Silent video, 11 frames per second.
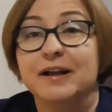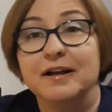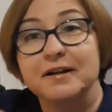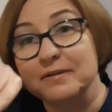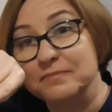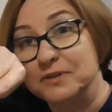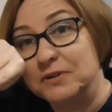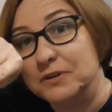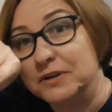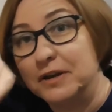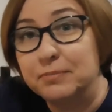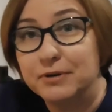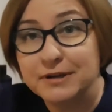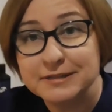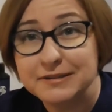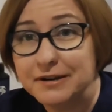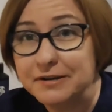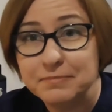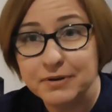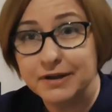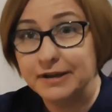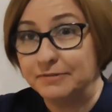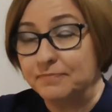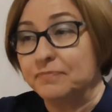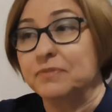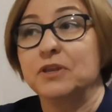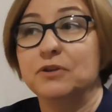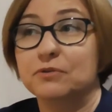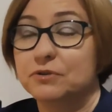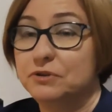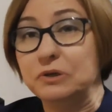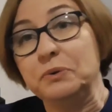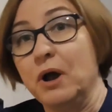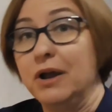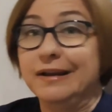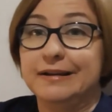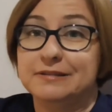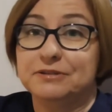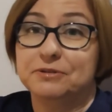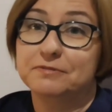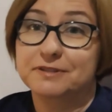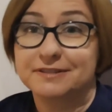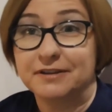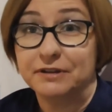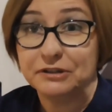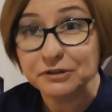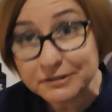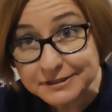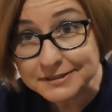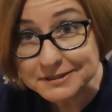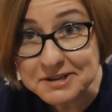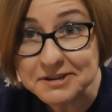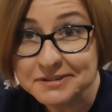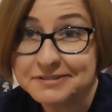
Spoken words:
You could get a Priceline and buy your new Olay serum for $70,